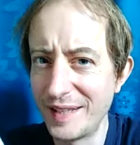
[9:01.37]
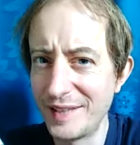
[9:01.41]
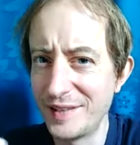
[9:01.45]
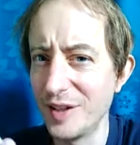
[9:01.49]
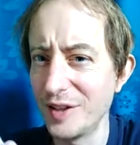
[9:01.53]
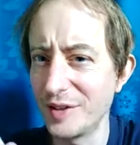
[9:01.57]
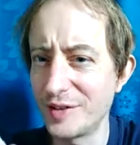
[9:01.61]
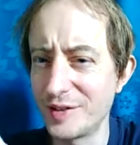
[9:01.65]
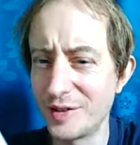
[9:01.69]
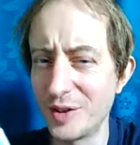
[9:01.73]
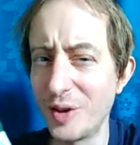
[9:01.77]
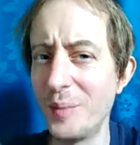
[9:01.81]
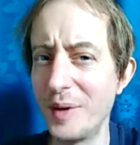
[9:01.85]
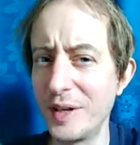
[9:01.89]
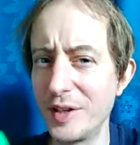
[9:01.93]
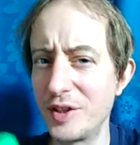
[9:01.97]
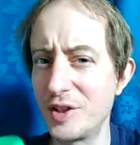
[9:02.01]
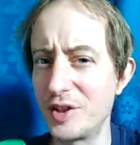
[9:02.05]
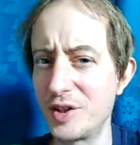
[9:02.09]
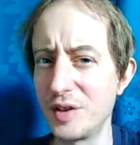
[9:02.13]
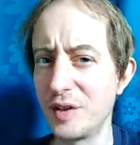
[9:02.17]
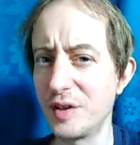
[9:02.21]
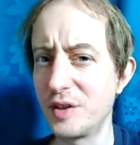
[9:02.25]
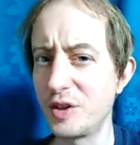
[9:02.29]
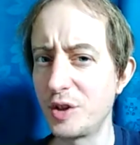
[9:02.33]
so
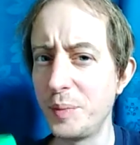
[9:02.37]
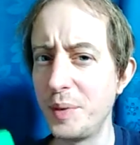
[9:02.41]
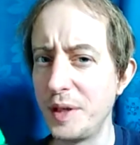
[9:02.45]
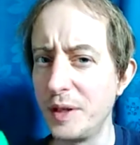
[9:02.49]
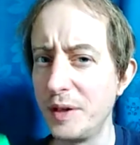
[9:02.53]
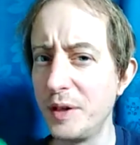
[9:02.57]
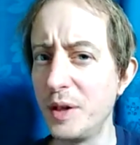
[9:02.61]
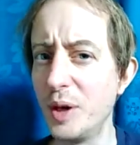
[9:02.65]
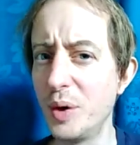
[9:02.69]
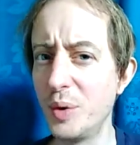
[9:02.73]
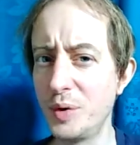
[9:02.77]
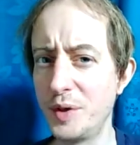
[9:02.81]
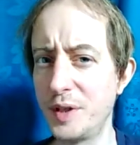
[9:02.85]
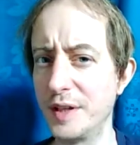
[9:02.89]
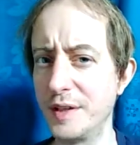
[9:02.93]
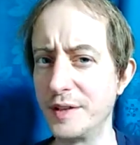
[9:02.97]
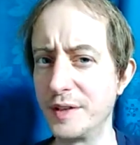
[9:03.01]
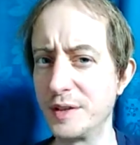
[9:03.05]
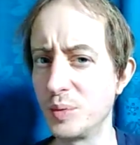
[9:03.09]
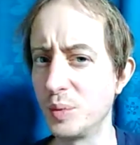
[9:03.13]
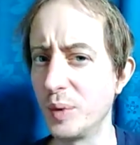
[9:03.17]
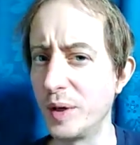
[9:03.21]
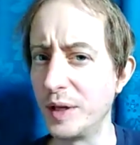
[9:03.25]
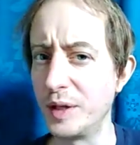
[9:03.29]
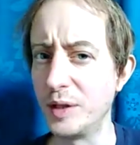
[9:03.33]
much to be
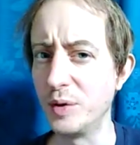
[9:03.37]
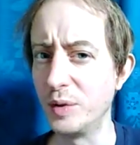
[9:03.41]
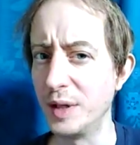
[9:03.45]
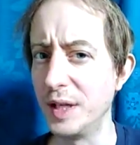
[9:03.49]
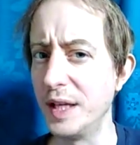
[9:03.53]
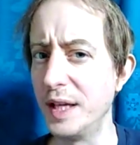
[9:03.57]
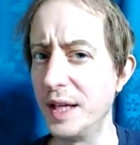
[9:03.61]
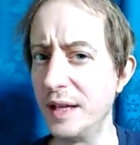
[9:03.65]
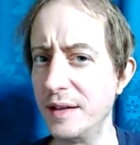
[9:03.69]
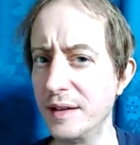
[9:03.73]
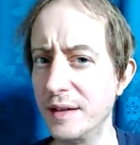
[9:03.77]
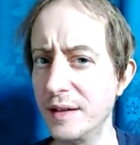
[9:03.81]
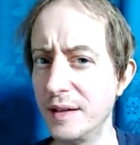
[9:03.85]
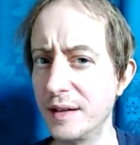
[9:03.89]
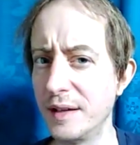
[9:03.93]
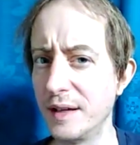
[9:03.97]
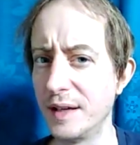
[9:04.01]
noticed when you eat.